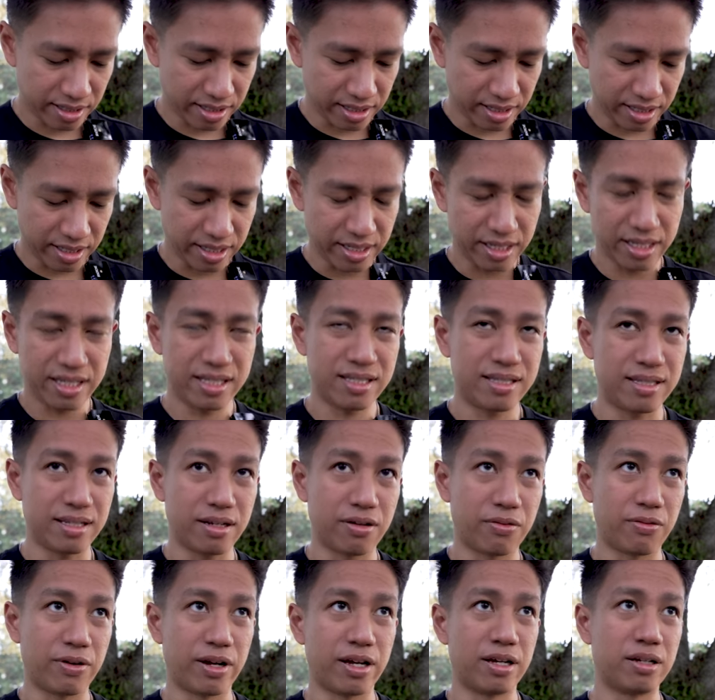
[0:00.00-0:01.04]
It is
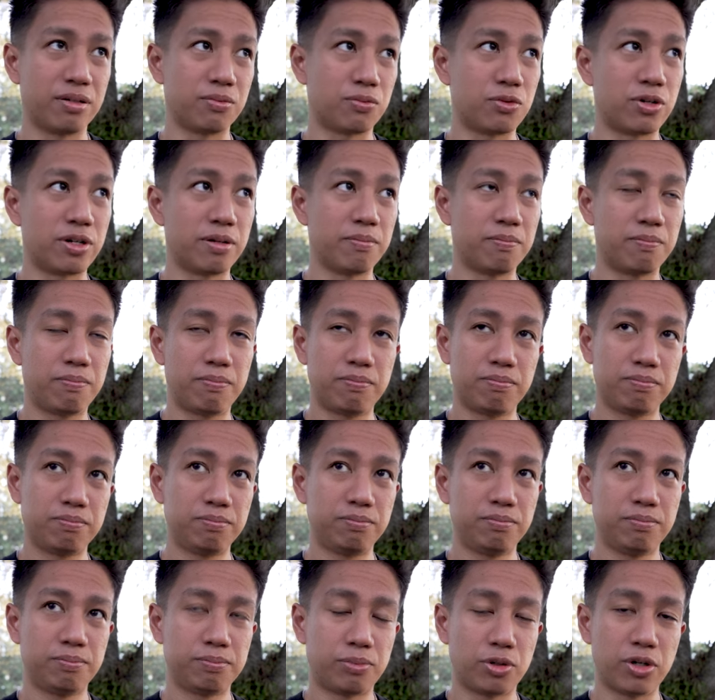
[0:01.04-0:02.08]
around
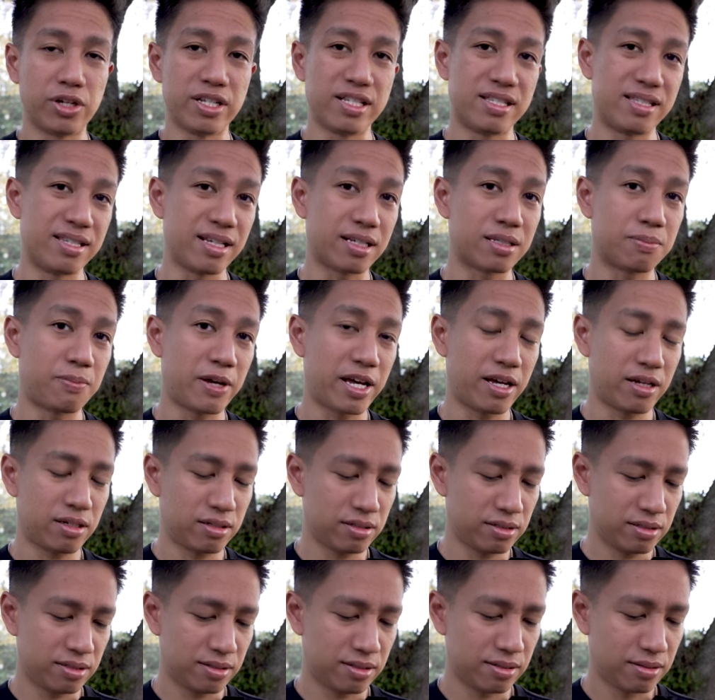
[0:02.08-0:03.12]
1.6
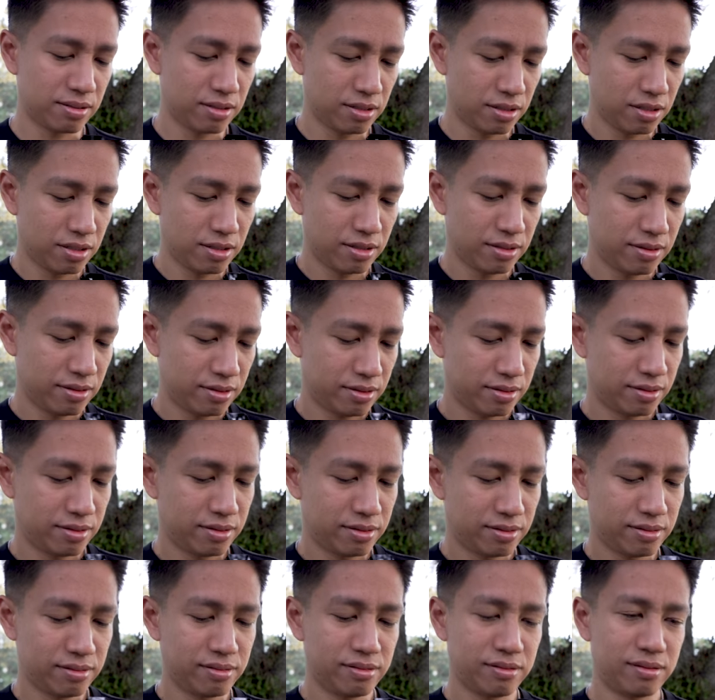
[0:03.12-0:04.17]
pounds,
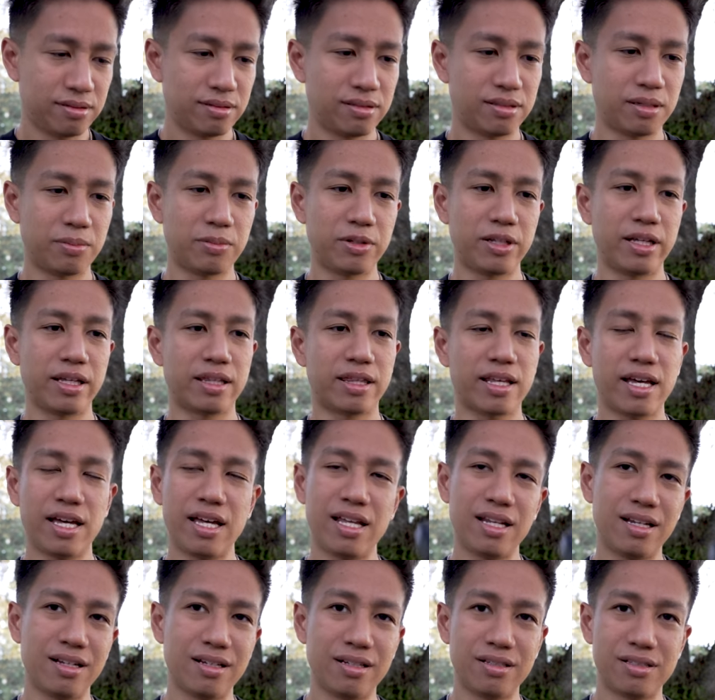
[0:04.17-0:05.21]
something like
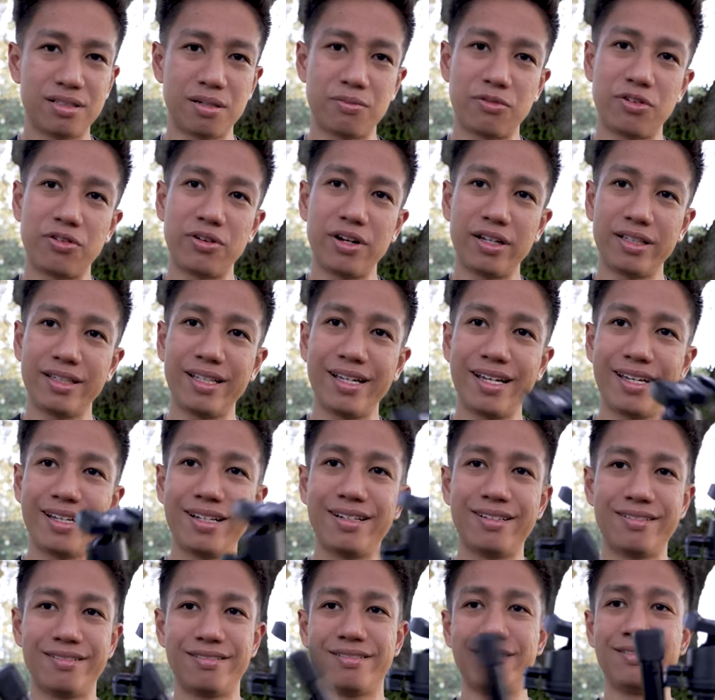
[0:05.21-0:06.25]
that, somewhere around that.
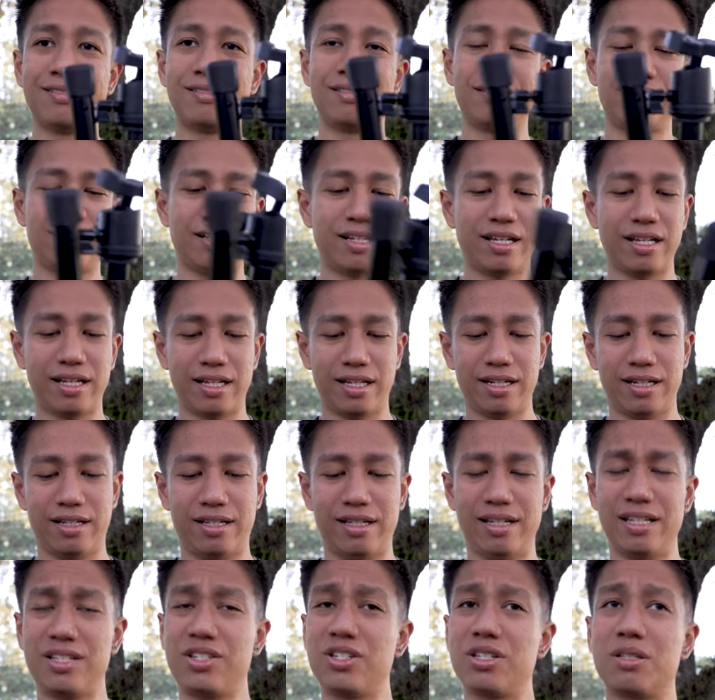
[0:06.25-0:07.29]

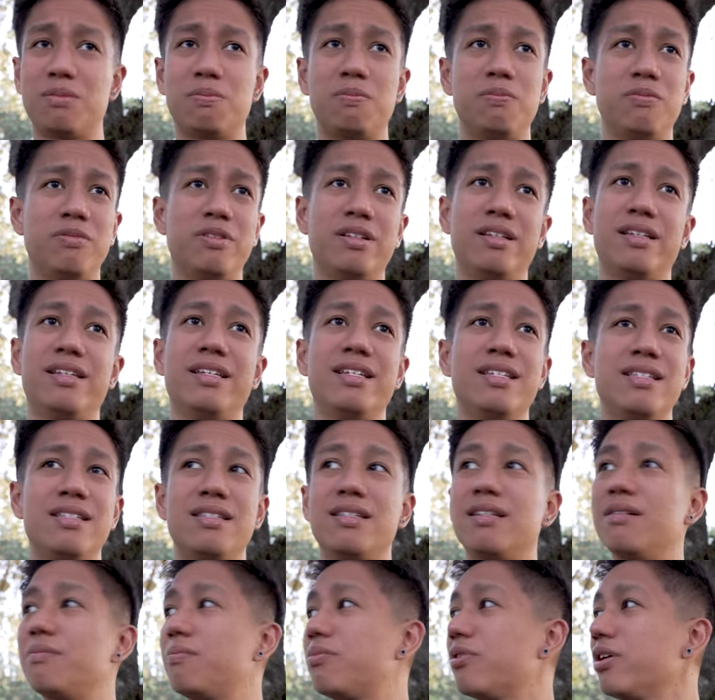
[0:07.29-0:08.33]
And it's just
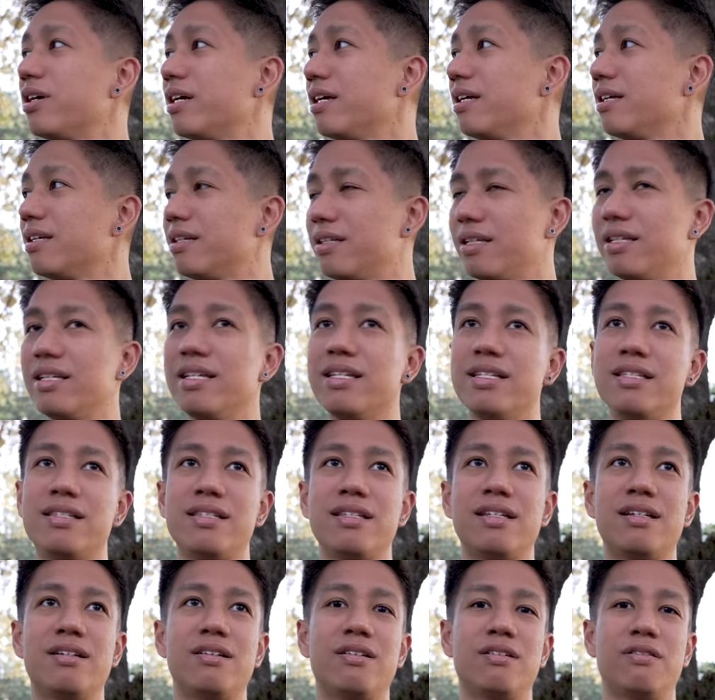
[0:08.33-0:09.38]
easy to bring,
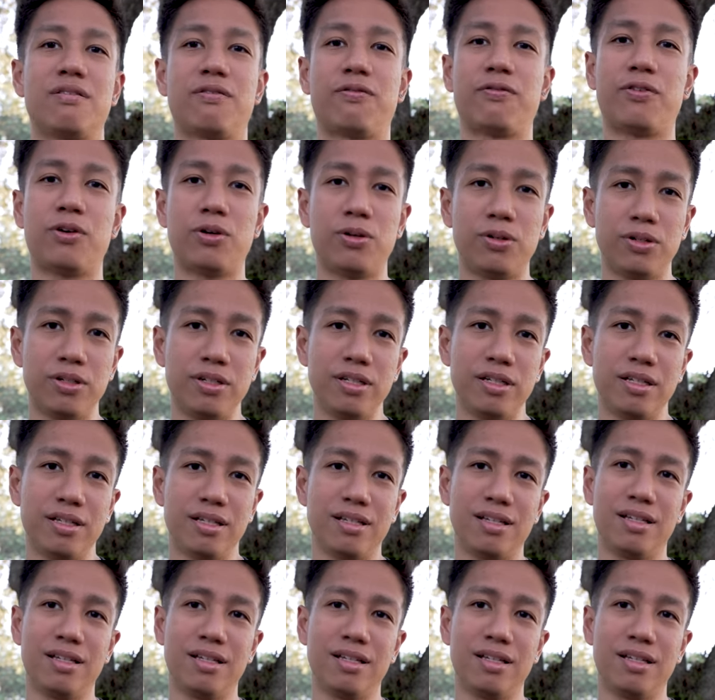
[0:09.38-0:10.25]
easy to fold.